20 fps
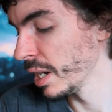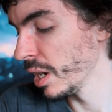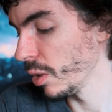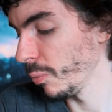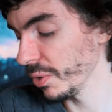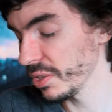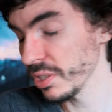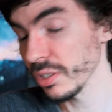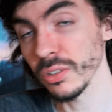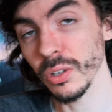
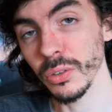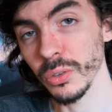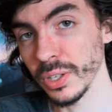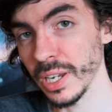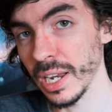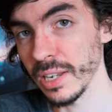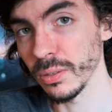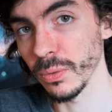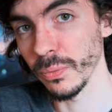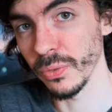which is not the
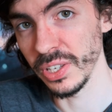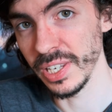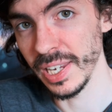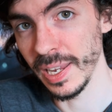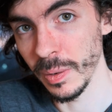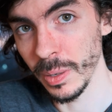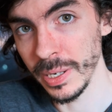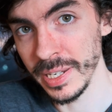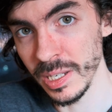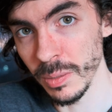case of
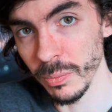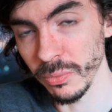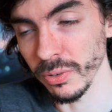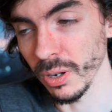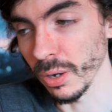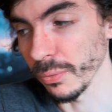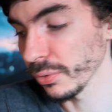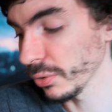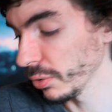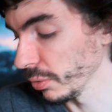the
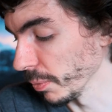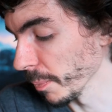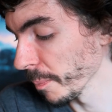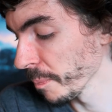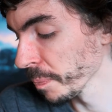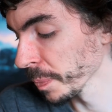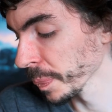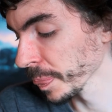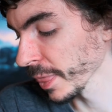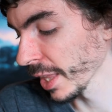E-M5 2.
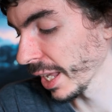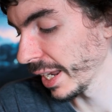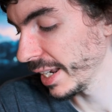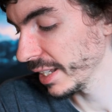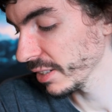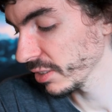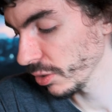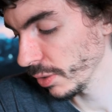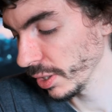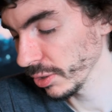
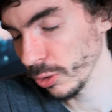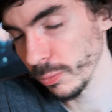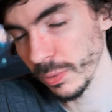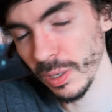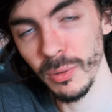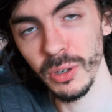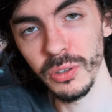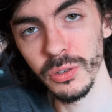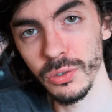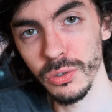It's going to be
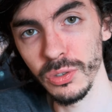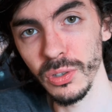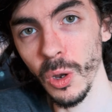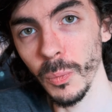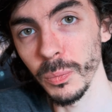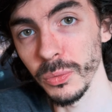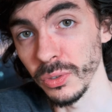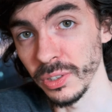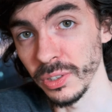able to shoot up to